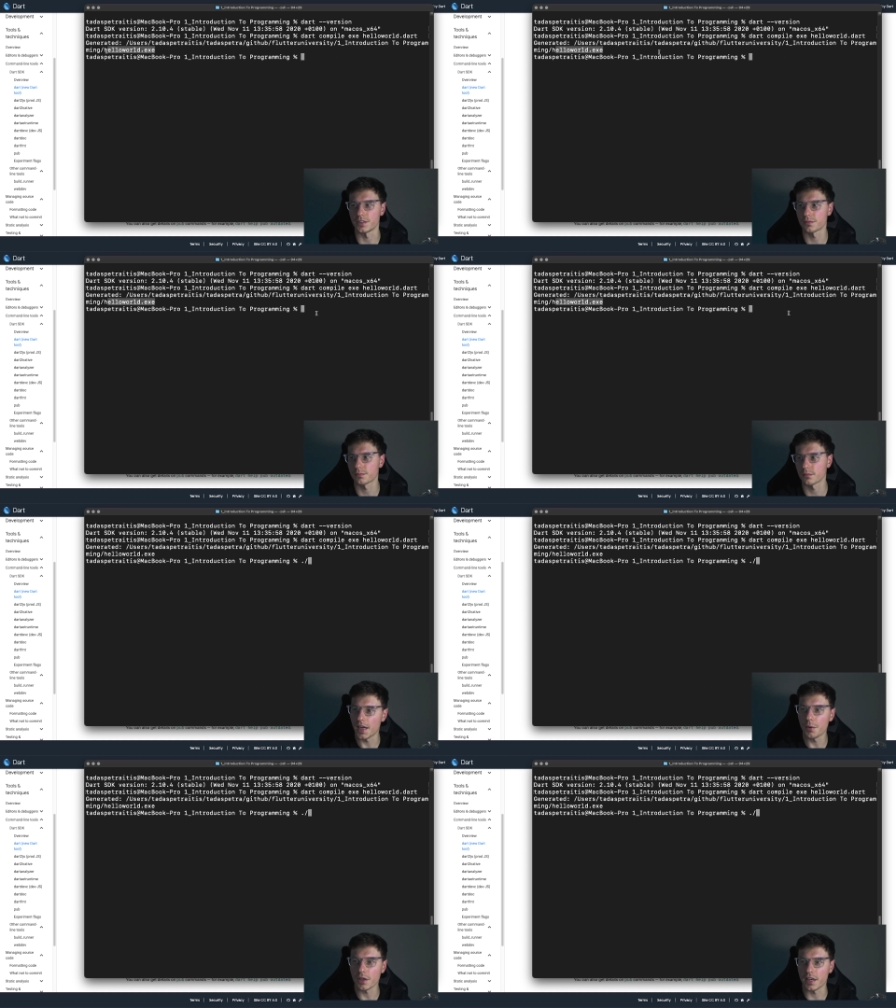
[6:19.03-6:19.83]
And
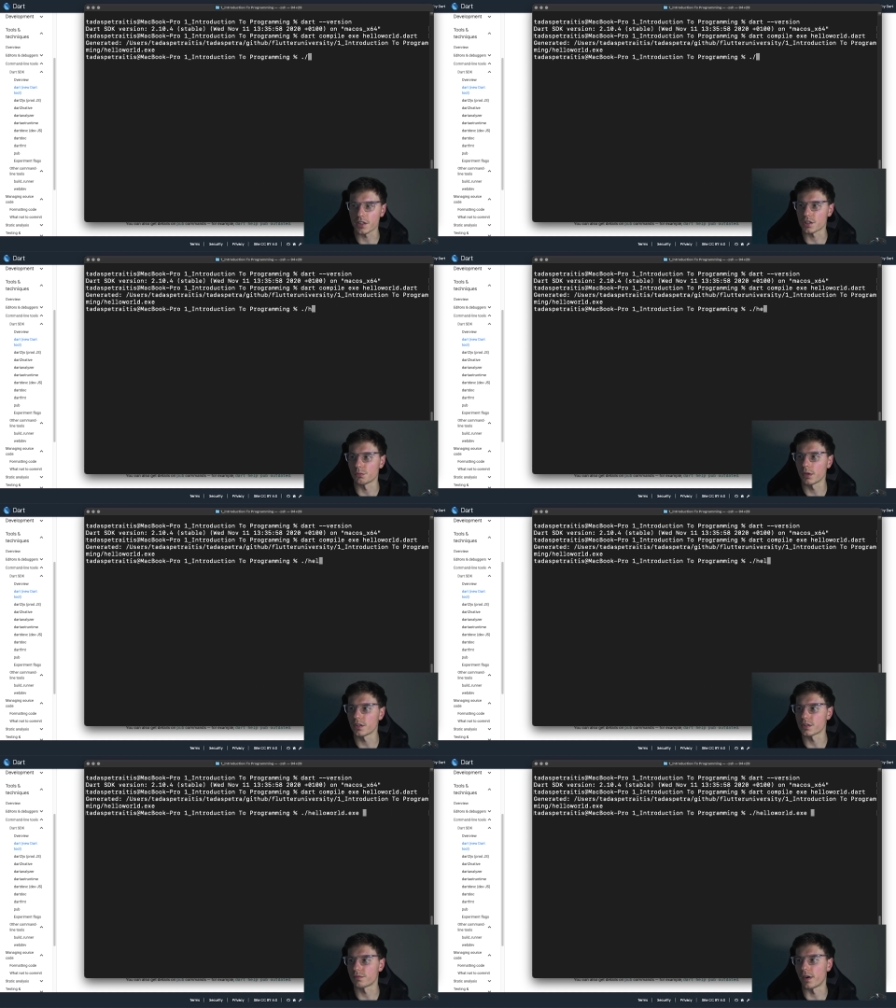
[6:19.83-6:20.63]
now we can actually
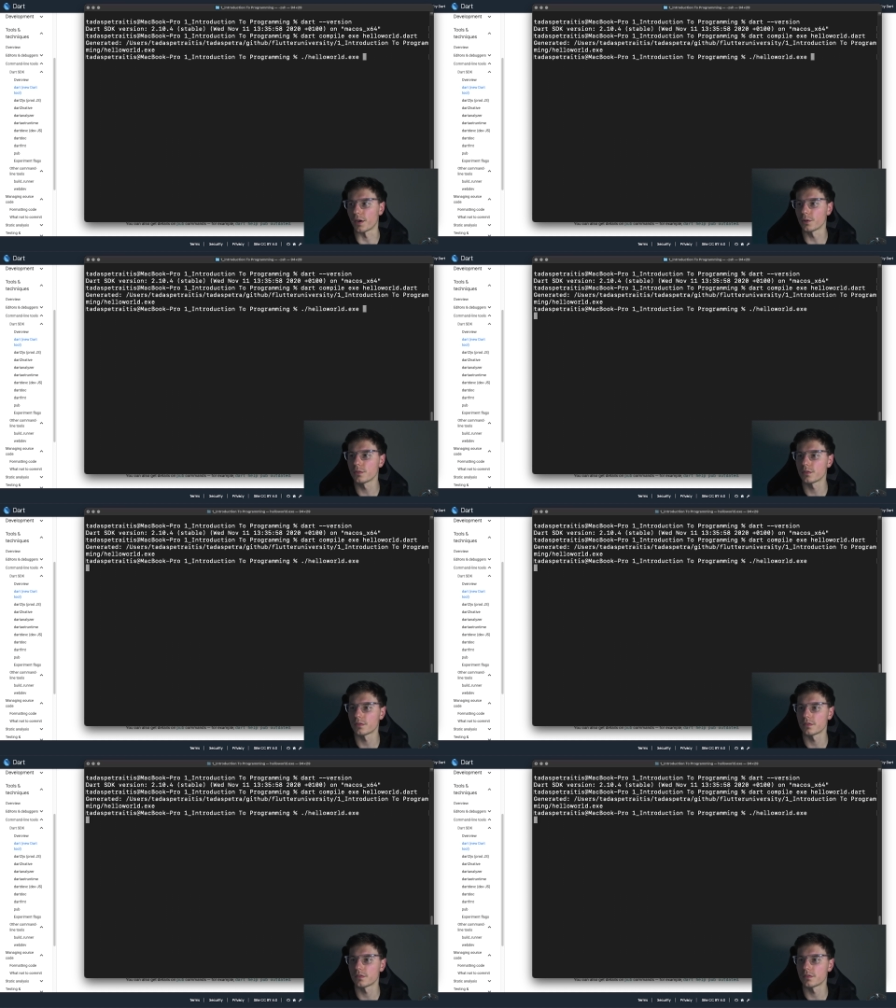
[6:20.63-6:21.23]
run this file.